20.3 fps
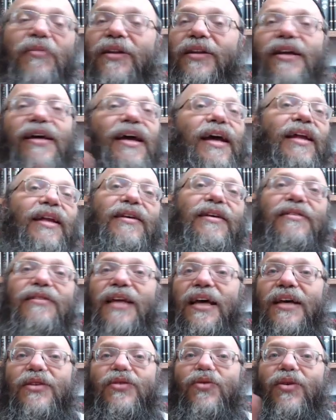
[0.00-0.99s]
they're getting
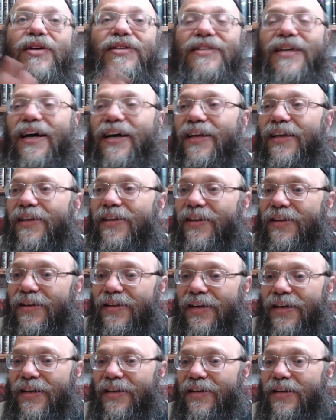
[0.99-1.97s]
like so excited
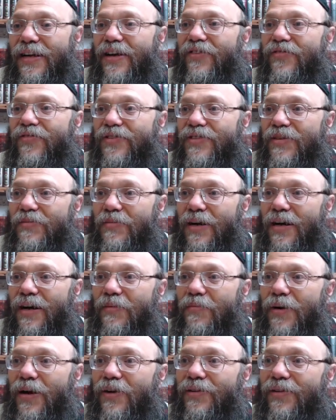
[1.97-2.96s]
and nervous
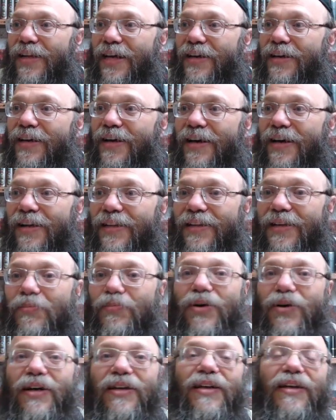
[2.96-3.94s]
about like the
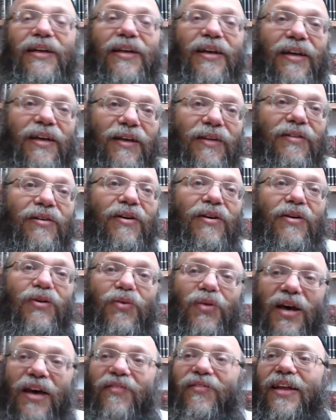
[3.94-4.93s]
bread that they eat
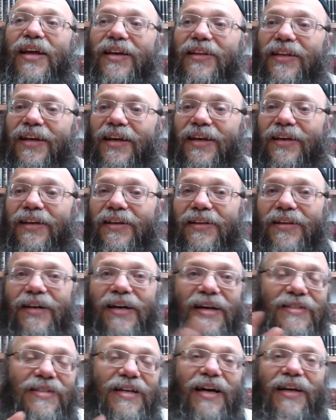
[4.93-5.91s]
to have like the
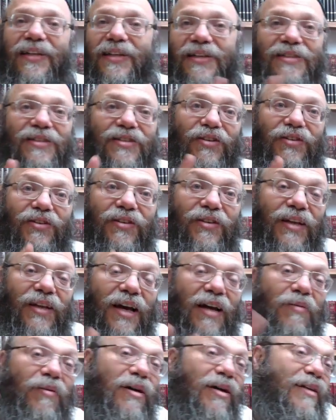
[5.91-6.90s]
kazait in a certain
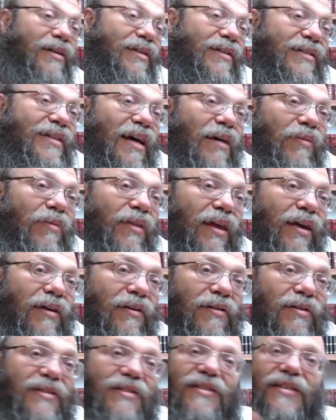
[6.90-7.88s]
time. The same
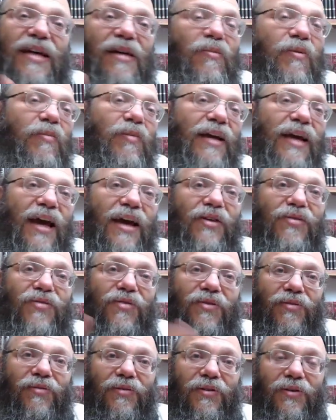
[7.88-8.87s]
thing. It's the same
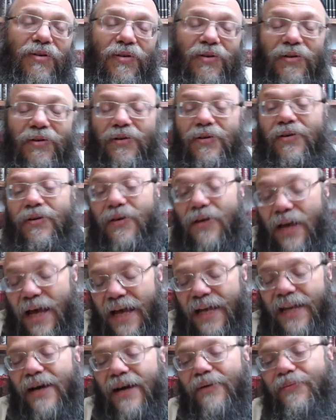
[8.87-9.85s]
obligation.
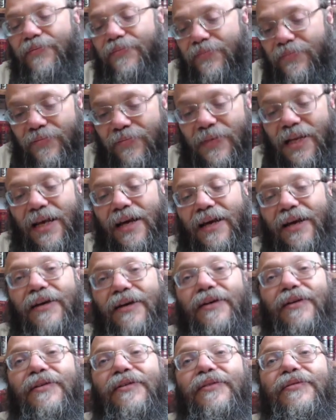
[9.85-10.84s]
Anyhow, it shows how
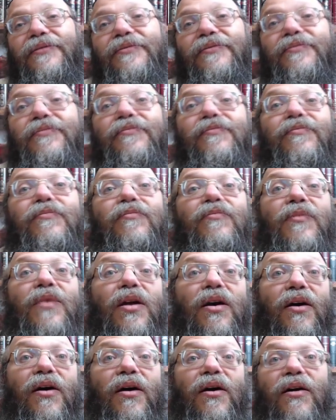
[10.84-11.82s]
chaviv
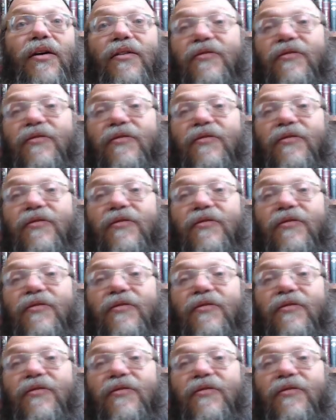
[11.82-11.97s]
Pesach is to the